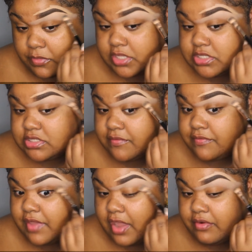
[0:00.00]
This is a
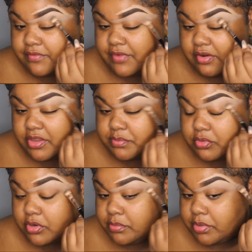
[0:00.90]
very, very
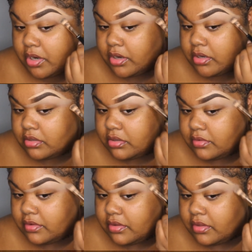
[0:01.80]
important part.
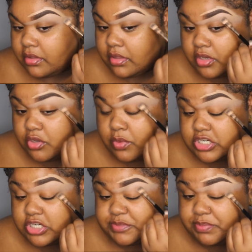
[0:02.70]
You
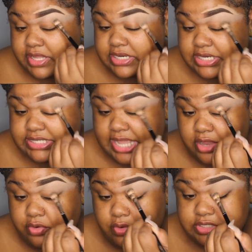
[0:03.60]
to just blend it
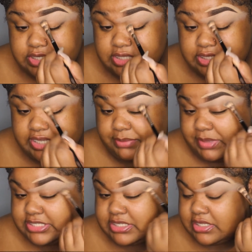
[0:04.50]
down onto the lid
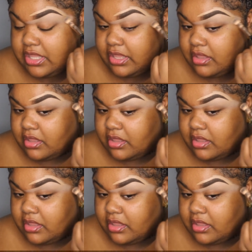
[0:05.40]
basically.